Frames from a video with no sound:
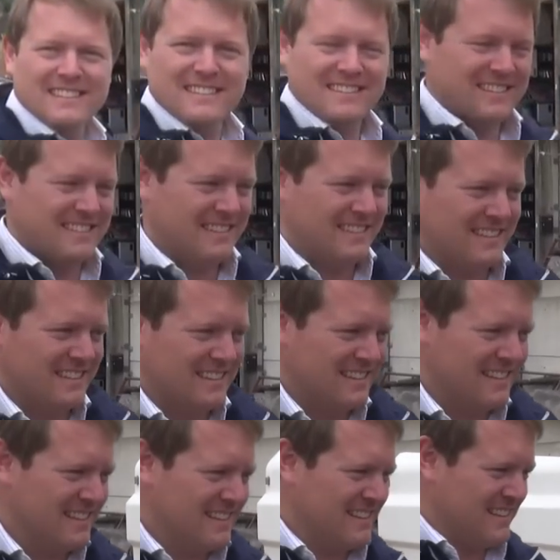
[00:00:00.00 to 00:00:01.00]
let's just warm it up
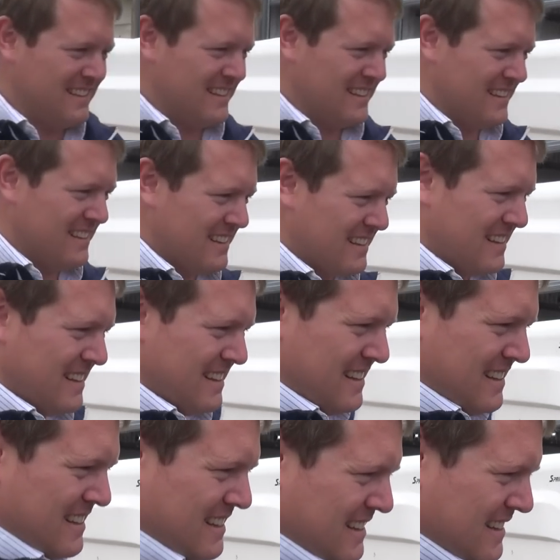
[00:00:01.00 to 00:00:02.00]
so Scott burns himself,
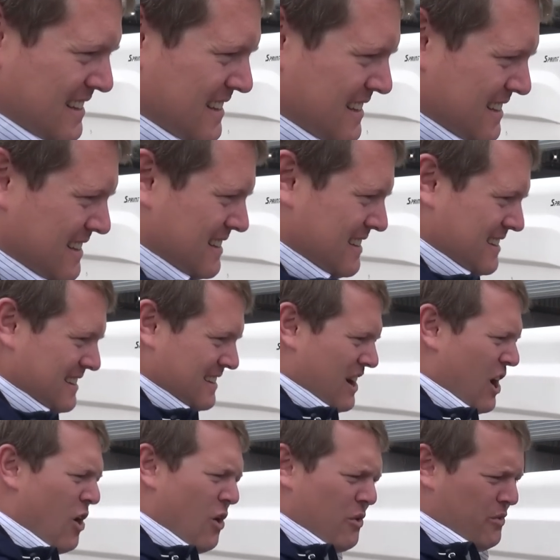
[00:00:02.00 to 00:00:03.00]
right? Is that
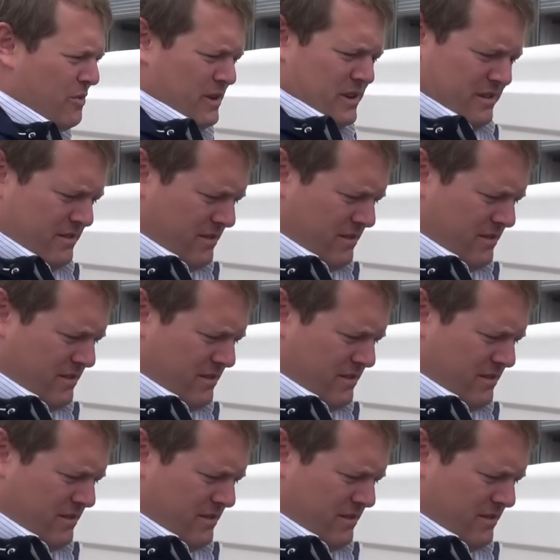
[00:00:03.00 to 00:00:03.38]
what oh,